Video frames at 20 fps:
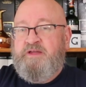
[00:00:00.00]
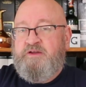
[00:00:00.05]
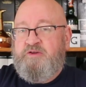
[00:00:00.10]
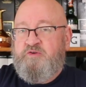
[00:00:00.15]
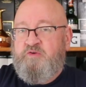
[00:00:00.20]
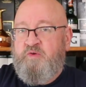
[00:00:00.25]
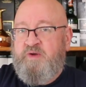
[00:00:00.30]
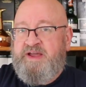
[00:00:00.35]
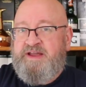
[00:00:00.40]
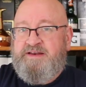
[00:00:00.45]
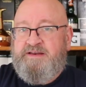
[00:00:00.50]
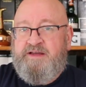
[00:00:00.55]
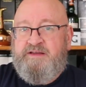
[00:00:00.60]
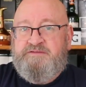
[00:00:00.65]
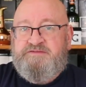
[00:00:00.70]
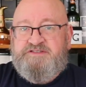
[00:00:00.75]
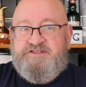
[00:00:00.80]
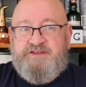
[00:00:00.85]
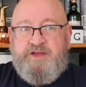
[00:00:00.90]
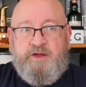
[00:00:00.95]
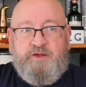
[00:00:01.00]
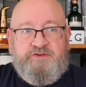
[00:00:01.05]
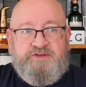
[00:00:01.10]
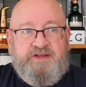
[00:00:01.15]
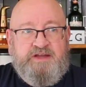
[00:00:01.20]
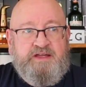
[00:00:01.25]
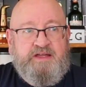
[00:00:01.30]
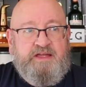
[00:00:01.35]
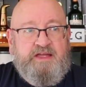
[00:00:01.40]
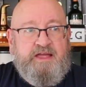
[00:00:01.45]
grain of salt
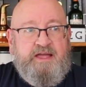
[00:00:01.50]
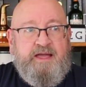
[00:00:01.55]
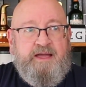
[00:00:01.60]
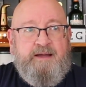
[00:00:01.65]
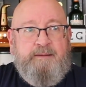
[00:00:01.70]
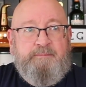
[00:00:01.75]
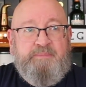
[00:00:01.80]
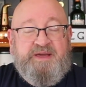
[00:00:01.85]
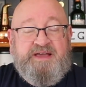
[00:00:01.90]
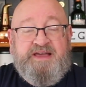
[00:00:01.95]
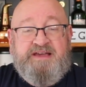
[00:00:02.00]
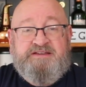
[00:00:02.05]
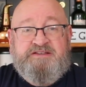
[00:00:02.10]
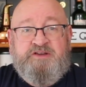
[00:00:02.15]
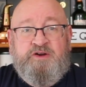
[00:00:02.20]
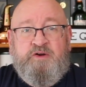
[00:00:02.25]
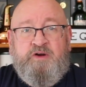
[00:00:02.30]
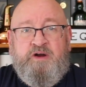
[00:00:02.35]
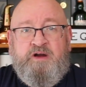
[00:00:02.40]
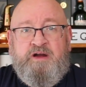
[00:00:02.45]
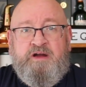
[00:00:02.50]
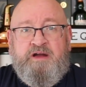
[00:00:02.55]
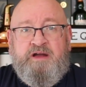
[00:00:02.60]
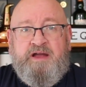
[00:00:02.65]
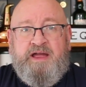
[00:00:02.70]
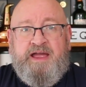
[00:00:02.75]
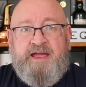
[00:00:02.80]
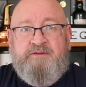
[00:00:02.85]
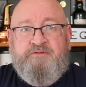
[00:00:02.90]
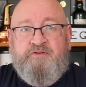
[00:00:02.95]
uh, because there
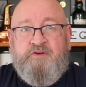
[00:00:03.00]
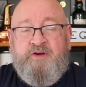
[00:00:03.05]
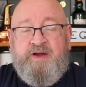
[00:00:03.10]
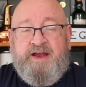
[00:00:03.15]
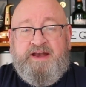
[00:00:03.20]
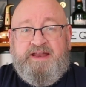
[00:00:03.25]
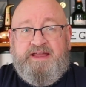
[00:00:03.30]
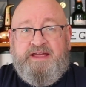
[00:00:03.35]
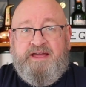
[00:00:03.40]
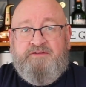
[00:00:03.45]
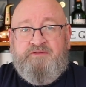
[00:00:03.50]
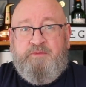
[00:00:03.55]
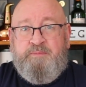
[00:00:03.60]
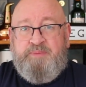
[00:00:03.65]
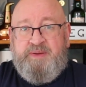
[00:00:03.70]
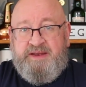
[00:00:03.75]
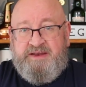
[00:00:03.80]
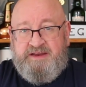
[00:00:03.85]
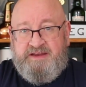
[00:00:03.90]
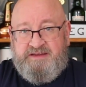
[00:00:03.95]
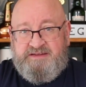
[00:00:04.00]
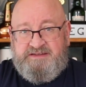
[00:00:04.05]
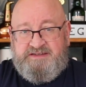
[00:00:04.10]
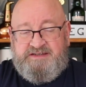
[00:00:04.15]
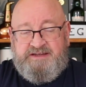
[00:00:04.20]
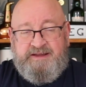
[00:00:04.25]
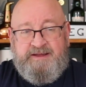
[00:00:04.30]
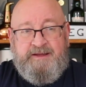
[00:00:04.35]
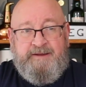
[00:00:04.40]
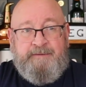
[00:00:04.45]
are a variety of
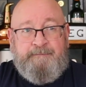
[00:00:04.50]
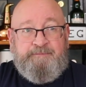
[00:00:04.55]
opinions